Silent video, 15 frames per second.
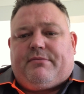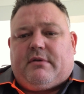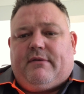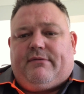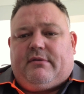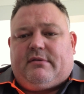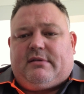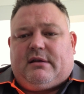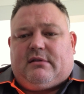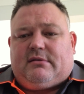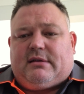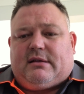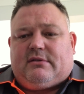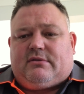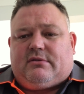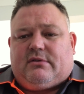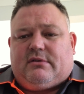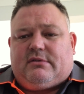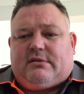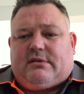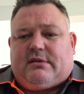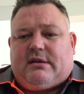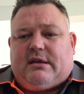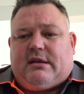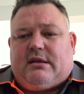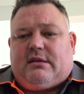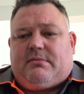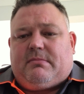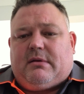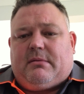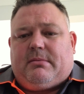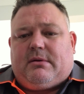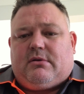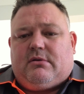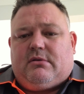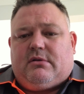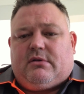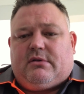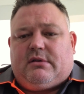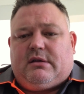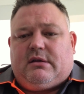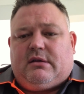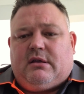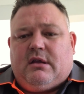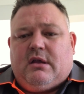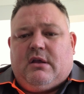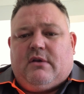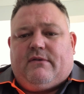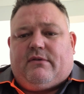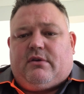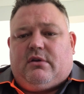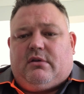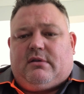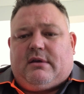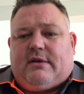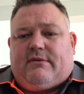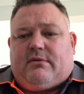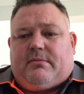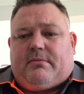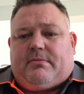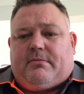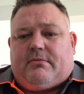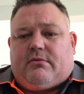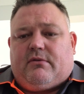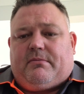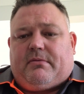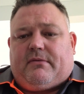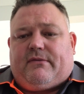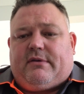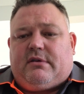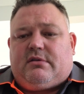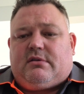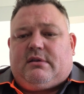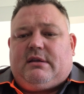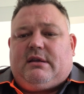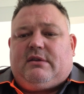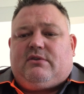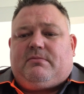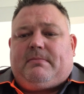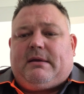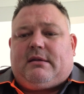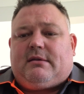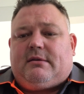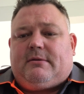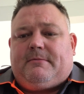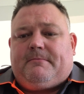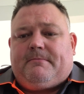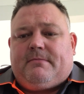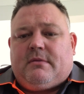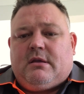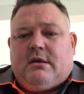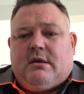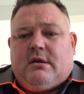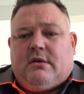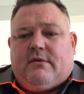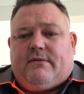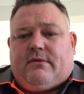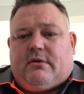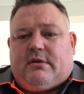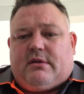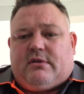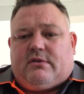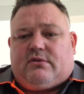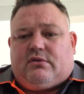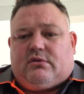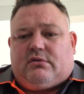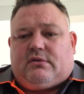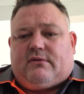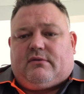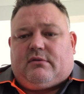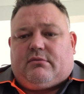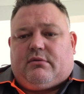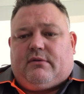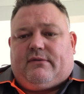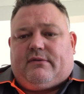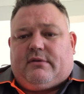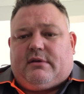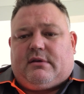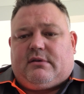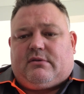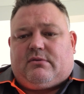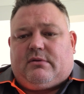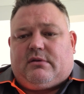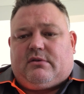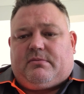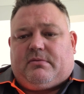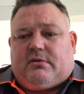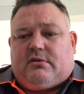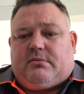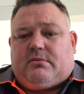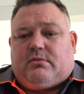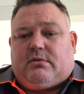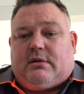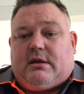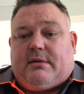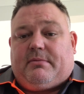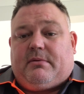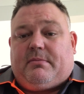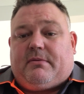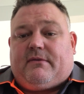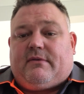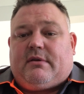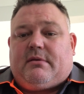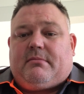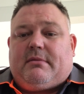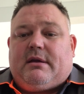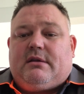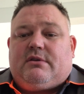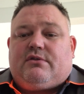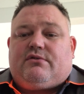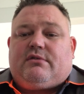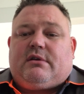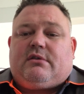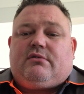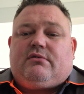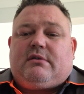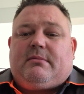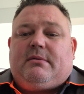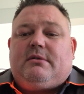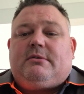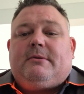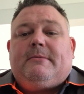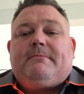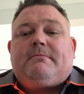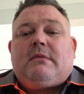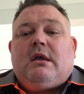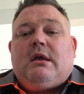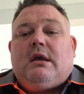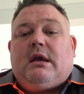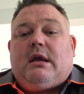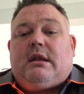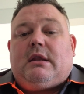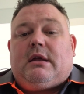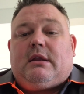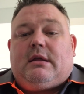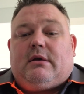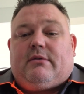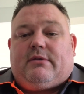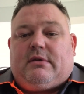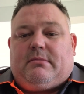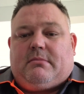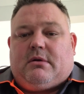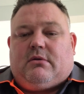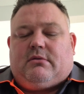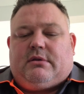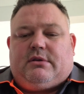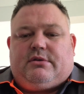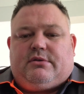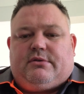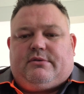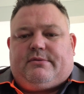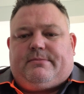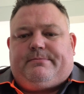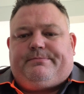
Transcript: If the telltale signs are there, it may be a good idea for you to have your roof professionally inspected. Finding the source of the roof leak as quick as possible will help you prevent major structural damage and unhealthy mould issues.